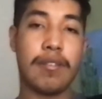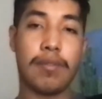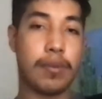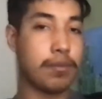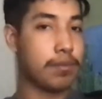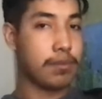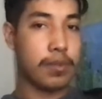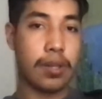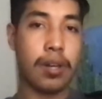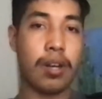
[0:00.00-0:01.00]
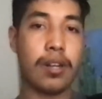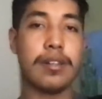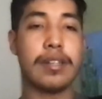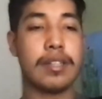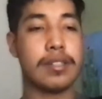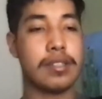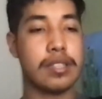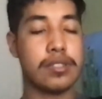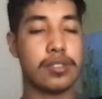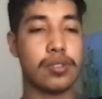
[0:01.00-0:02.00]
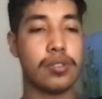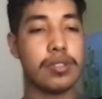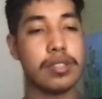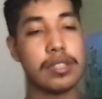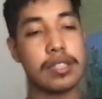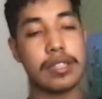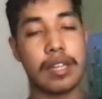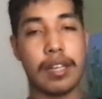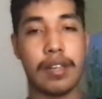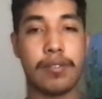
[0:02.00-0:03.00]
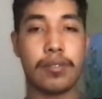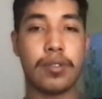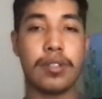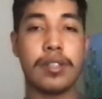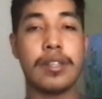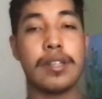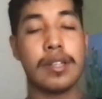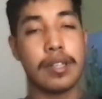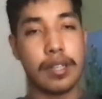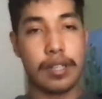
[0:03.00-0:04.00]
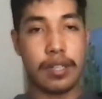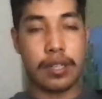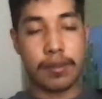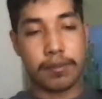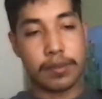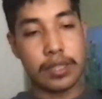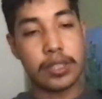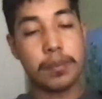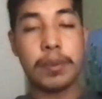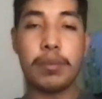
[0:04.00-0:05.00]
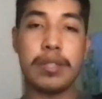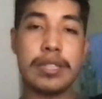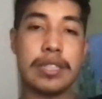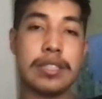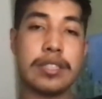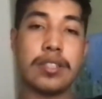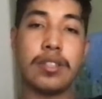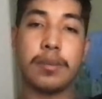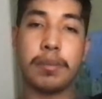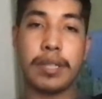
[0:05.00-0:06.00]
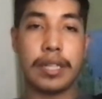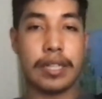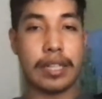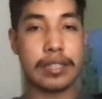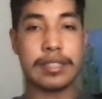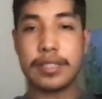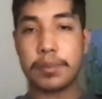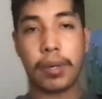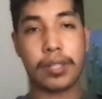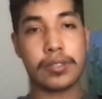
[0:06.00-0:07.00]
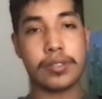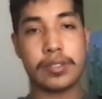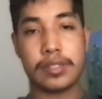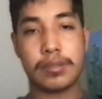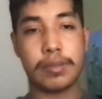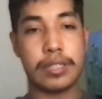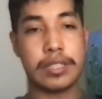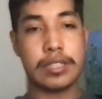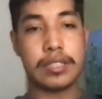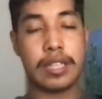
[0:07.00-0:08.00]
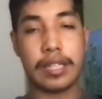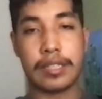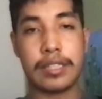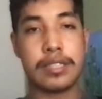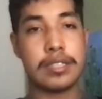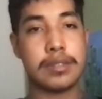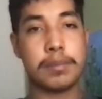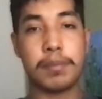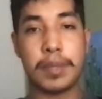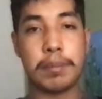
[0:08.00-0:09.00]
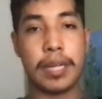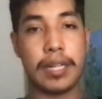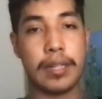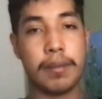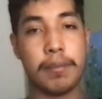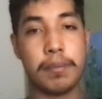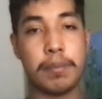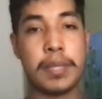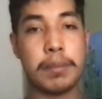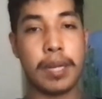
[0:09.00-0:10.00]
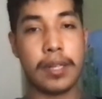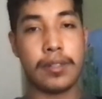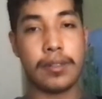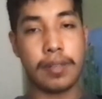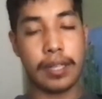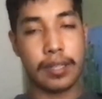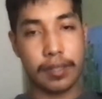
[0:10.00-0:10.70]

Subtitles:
from heart and soul, that F chord, it should be really easier to play like these bar chords, which is like, this is B minor, right?